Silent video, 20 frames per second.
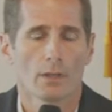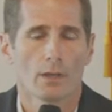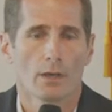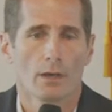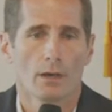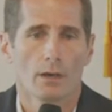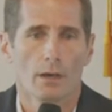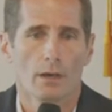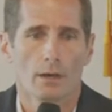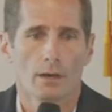
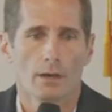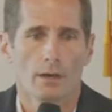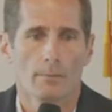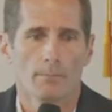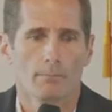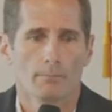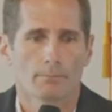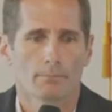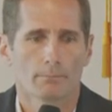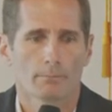
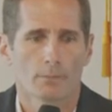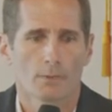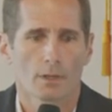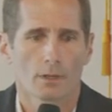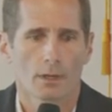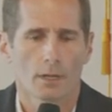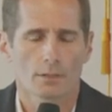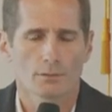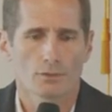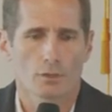
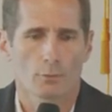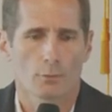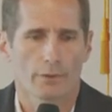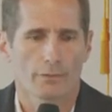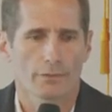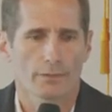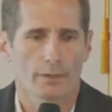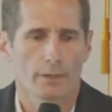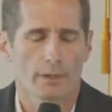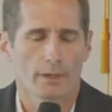I'll start
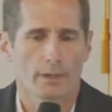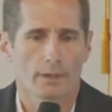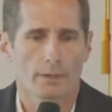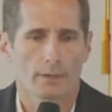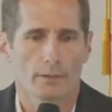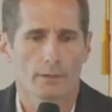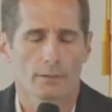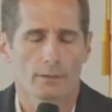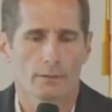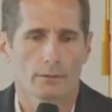with,
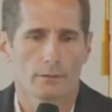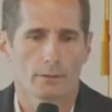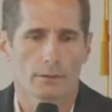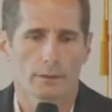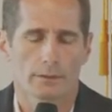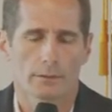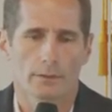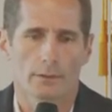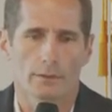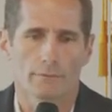
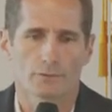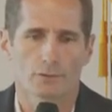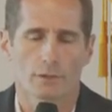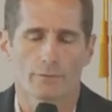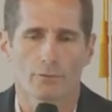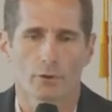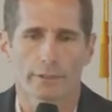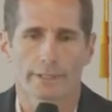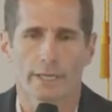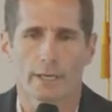I've
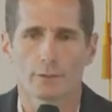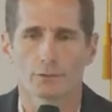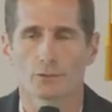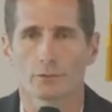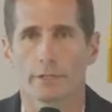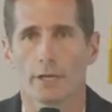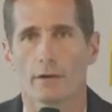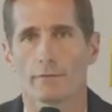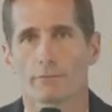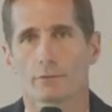served on
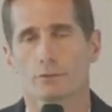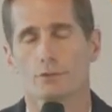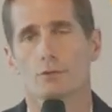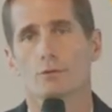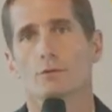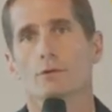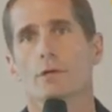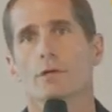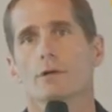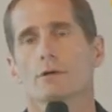council now for 2
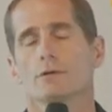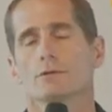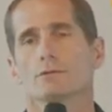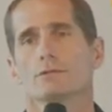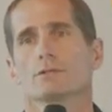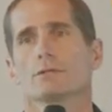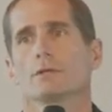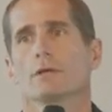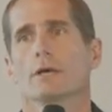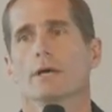
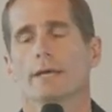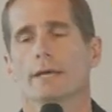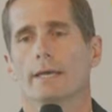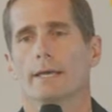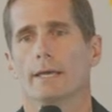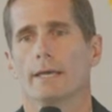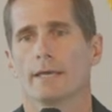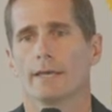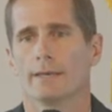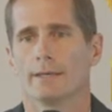years,
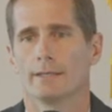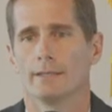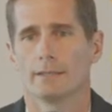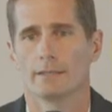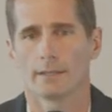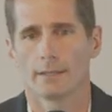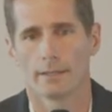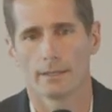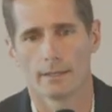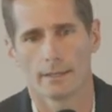
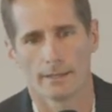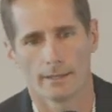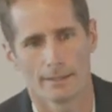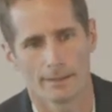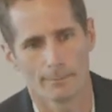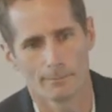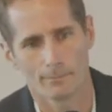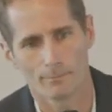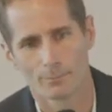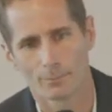and
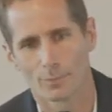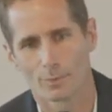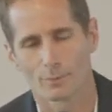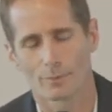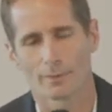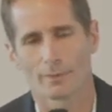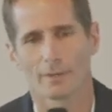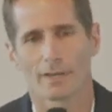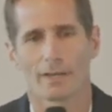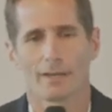
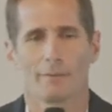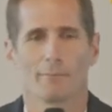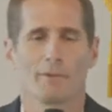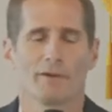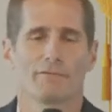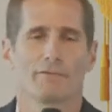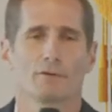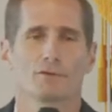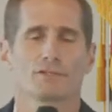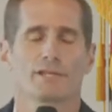
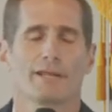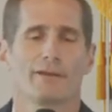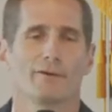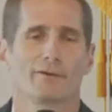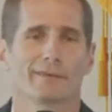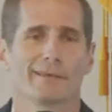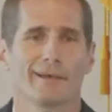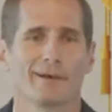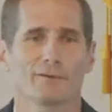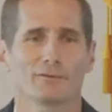my first day
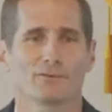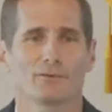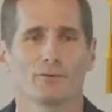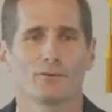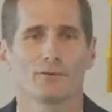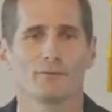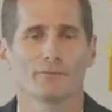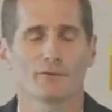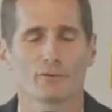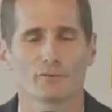on
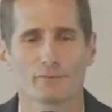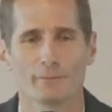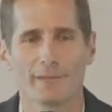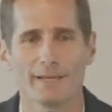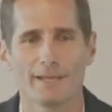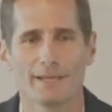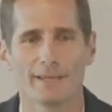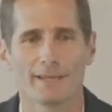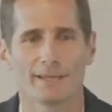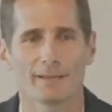council, first
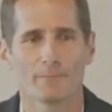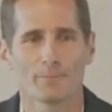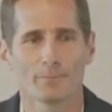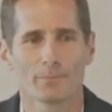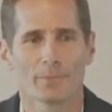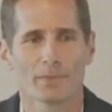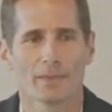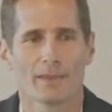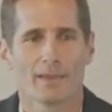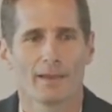meeting,
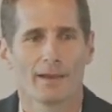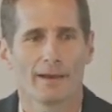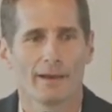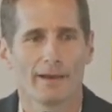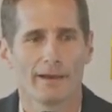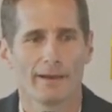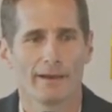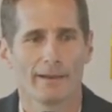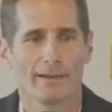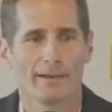
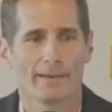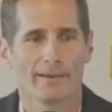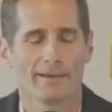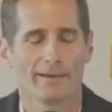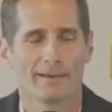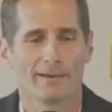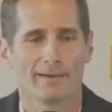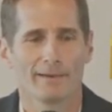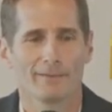I